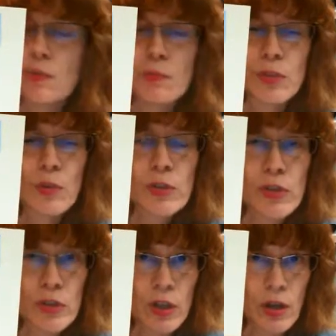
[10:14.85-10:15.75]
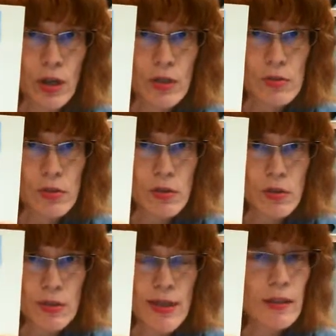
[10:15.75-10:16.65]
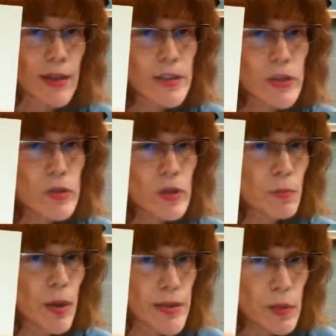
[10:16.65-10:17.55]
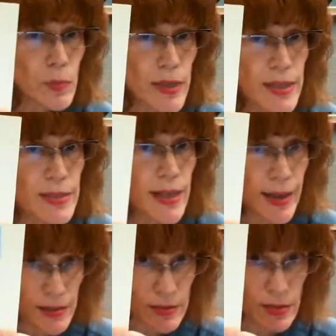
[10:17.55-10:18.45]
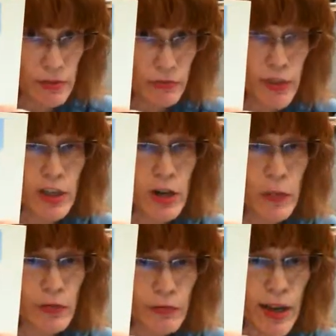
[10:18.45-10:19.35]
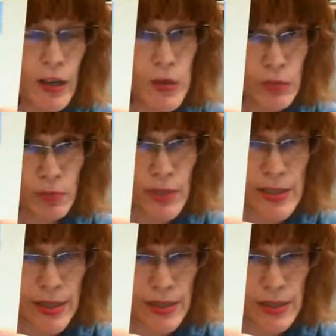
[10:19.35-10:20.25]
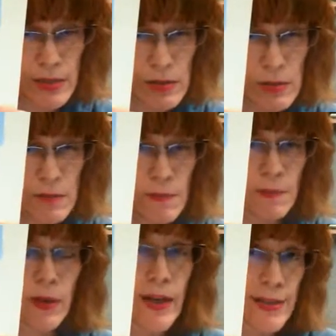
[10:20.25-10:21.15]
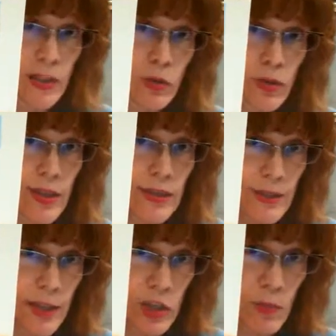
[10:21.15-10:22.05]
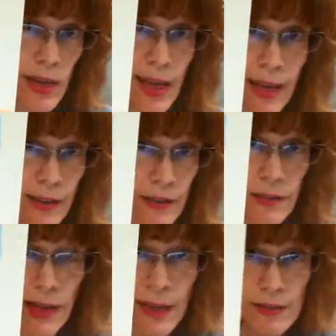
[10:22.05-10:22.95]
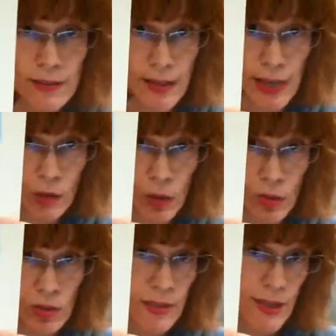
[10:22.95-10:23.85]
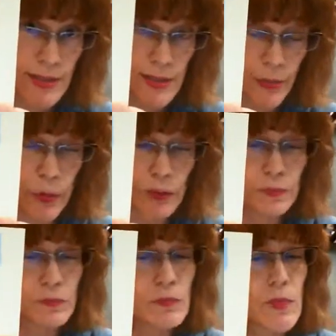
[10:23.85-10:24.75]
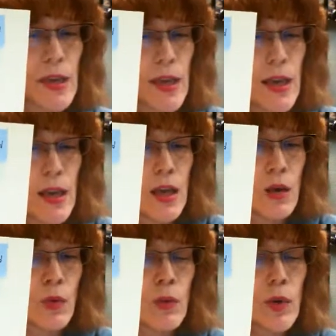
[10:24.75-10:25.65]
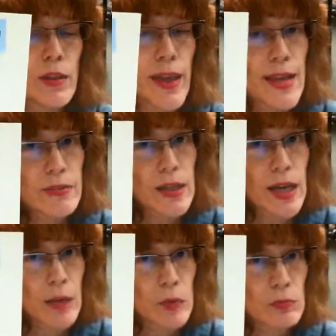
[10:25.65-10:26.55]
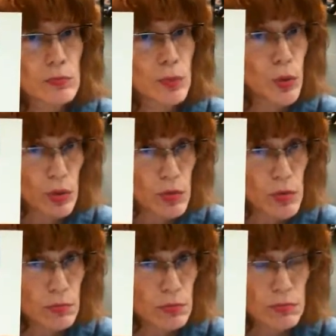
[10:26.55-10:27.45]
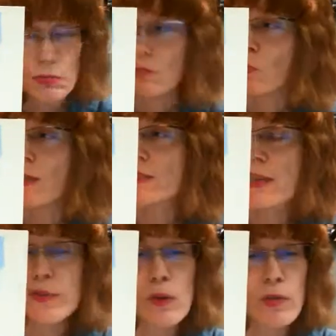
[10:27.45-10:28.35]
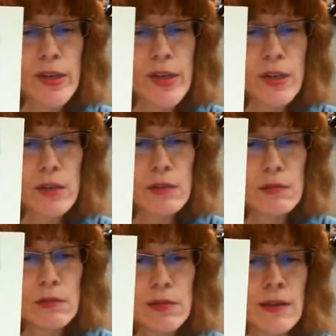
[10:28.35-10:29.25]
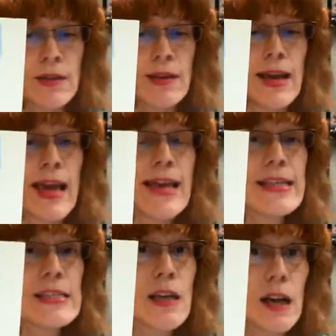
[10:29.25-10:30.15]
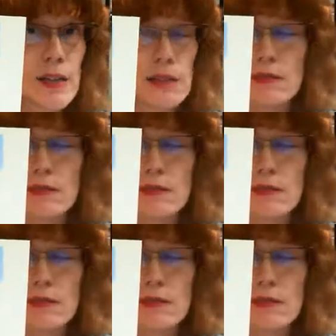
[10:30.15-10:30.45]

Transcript: Poodles are dogs. Now let's use the puzzle piece test to figure out what follows from these ideas, because I do think that they should be added, not arrowed, not separate. Well, what do they have in common? Poodles. What's left over here? Hank is not.